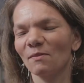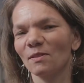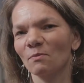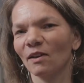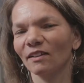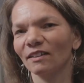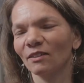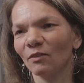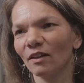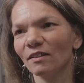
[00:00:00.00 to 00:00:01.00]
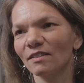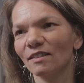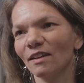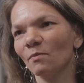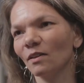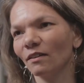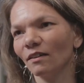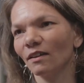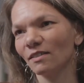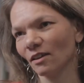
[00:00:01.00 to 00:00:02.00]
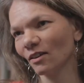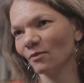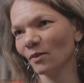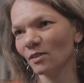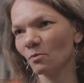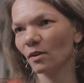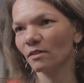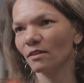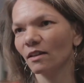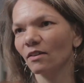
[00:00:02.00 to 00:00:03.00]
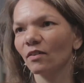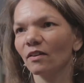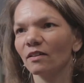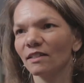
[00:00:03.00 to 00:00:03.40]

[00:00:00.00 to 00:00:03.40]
name is Monica Caveras, and I'm the Executive Vice President of EARA